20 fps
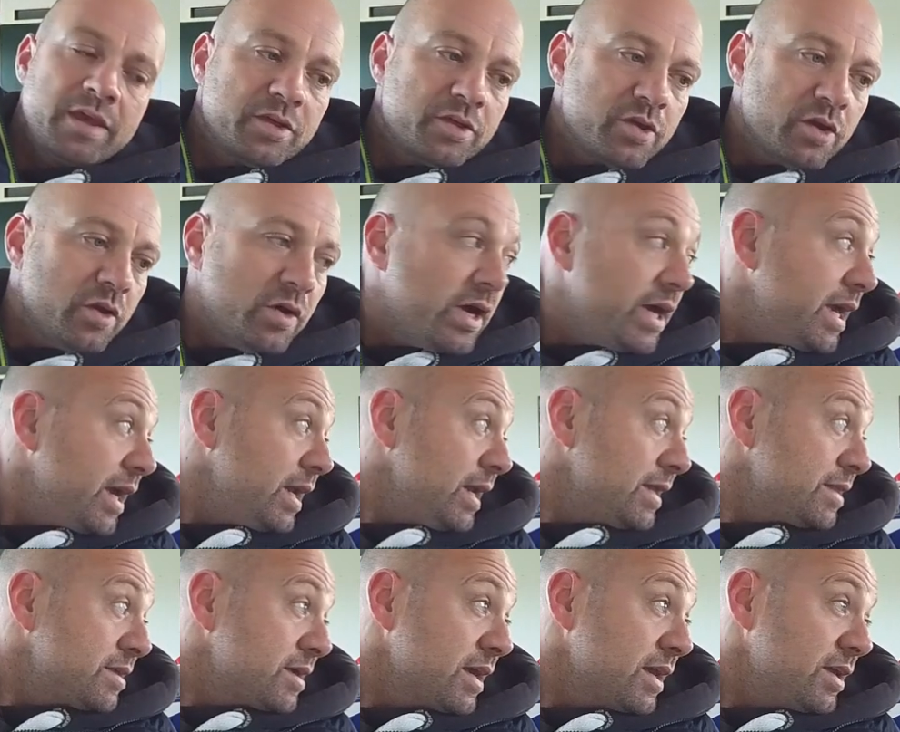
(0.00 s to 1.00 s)
So uh, yeah,
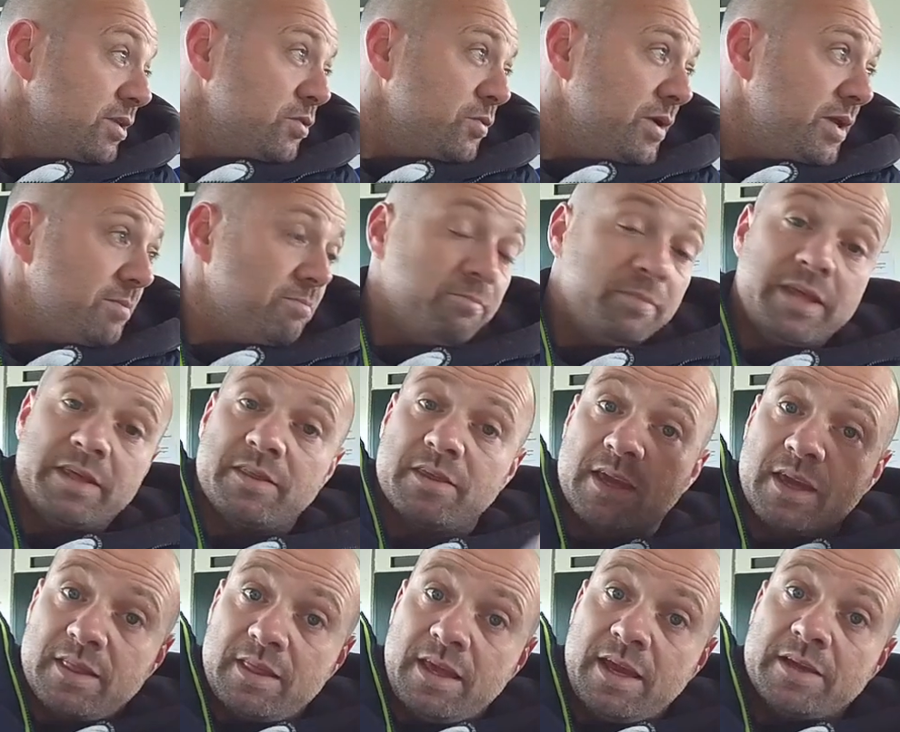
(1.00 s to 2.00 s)
let's get into it. Let's
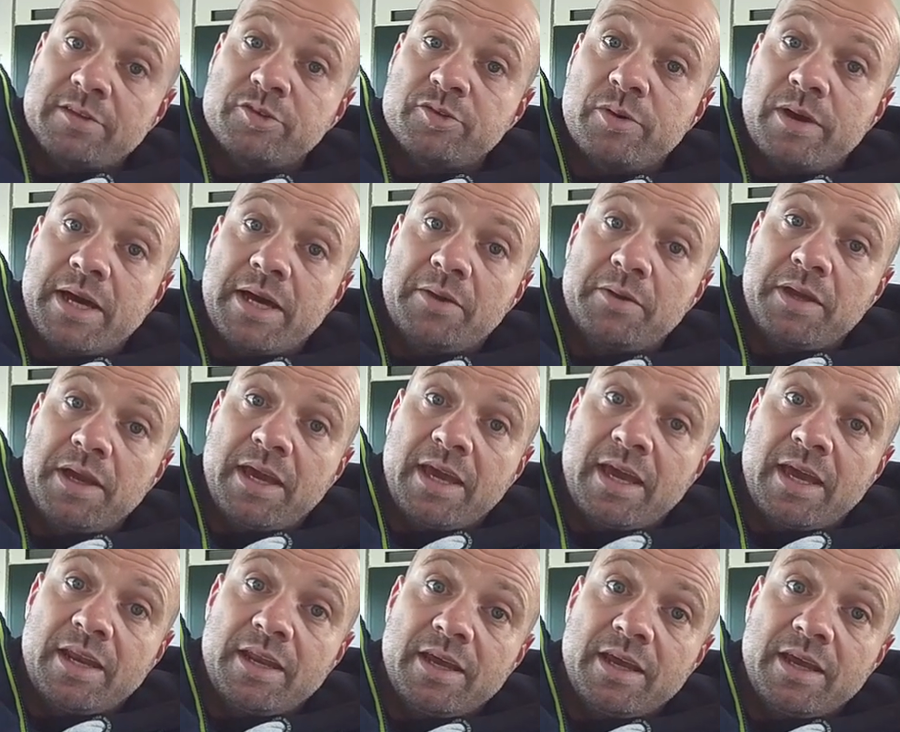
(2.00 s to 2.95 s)
get the extra out and